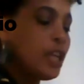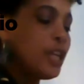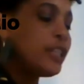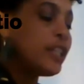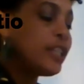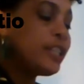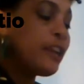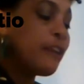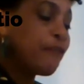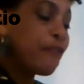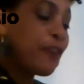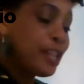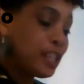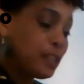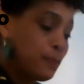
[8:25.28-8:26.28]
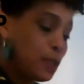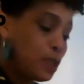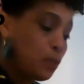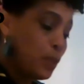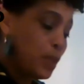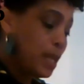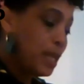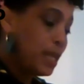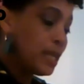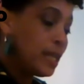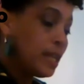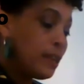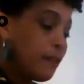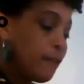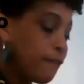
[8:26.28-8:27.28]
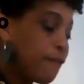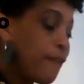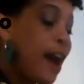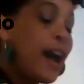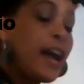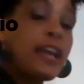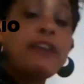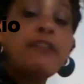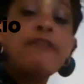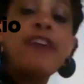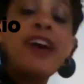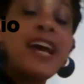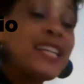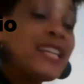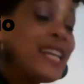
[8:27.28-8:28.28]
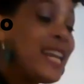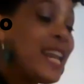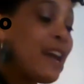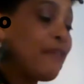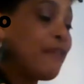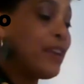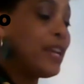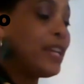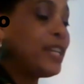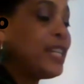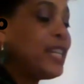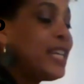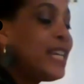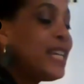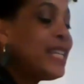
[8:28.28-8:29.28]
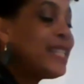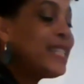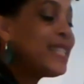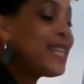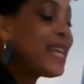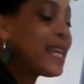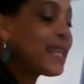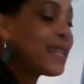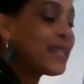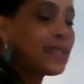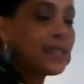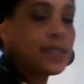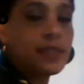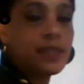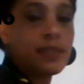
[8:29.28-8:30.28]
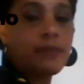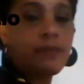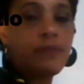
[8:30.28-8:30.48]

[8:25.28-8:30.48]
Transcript: The difference between 5 and 11 is 6.